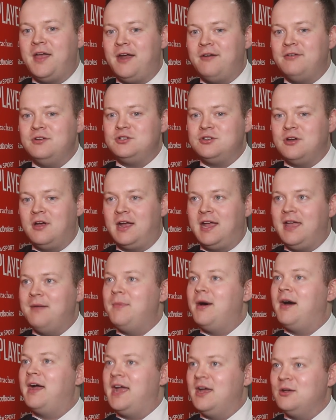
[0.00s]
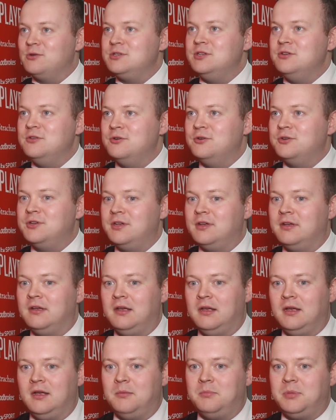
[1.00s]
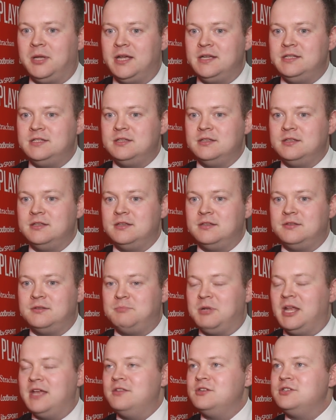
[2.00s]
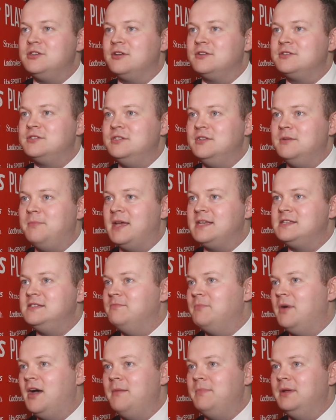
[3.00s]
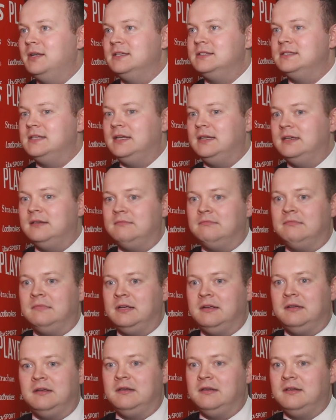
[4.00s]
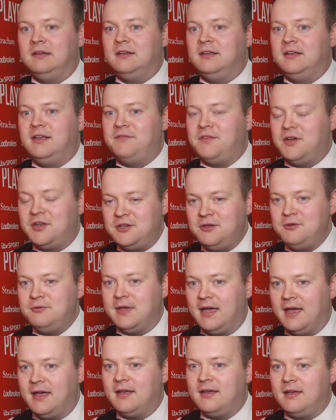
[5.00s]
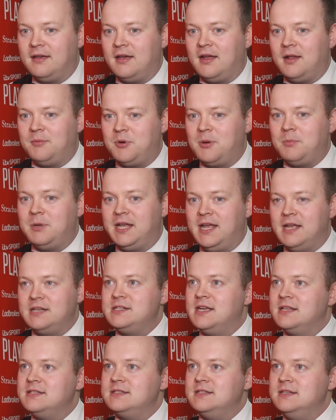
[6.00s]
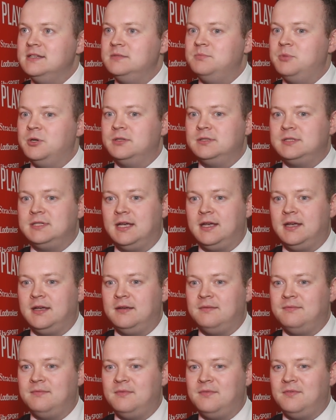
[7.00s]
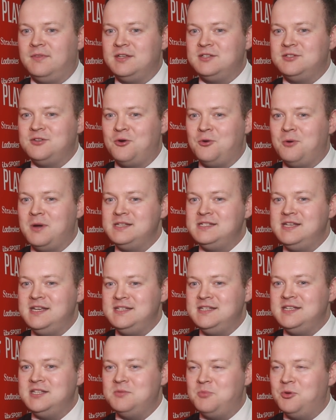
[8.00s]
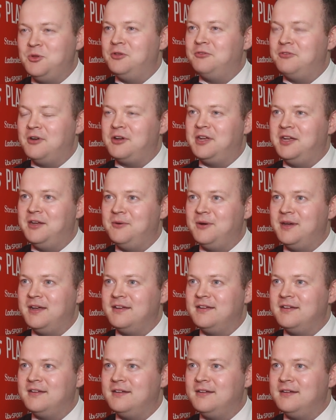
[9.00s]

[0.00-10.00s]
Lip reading: there and try and get my house in order, play the shots to the best of my ability, and if I do that, I'll probably get chances, but it's not always easy to put the rocket away.